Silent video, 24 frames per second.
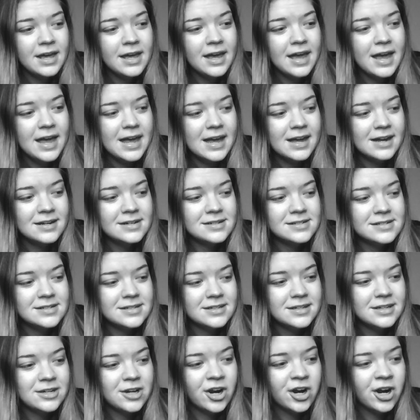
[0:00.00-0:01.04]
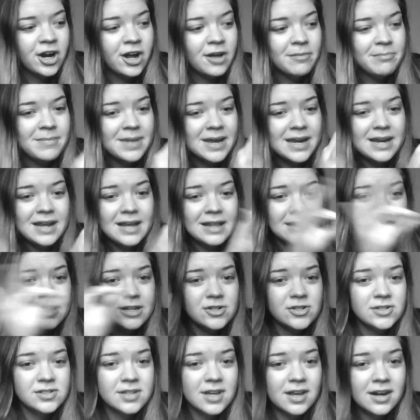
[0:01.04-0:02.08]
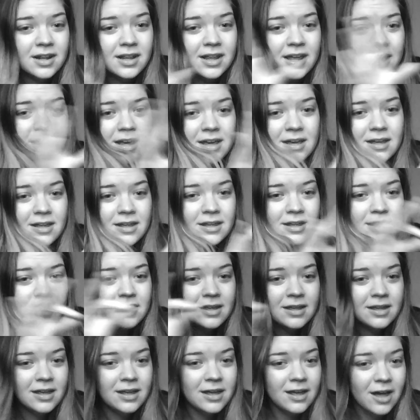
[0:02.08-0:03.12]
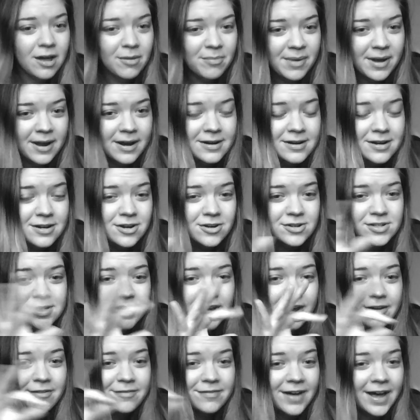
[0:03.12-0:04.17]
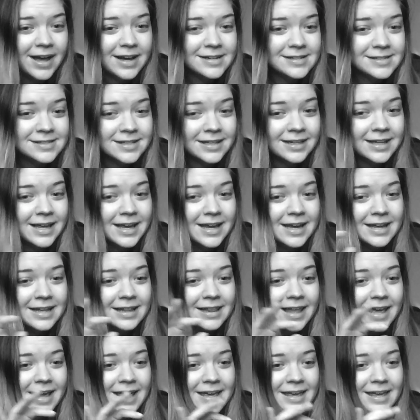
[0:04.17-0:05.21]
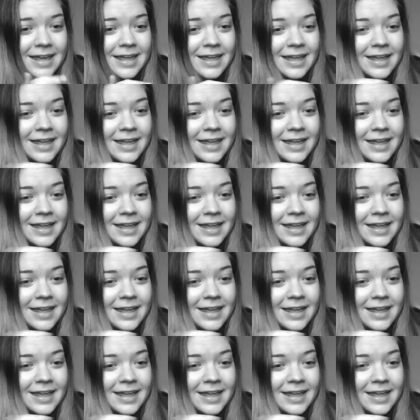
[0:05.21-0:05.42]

and you're immediately just gonna like abandon yourself, isolate. Like,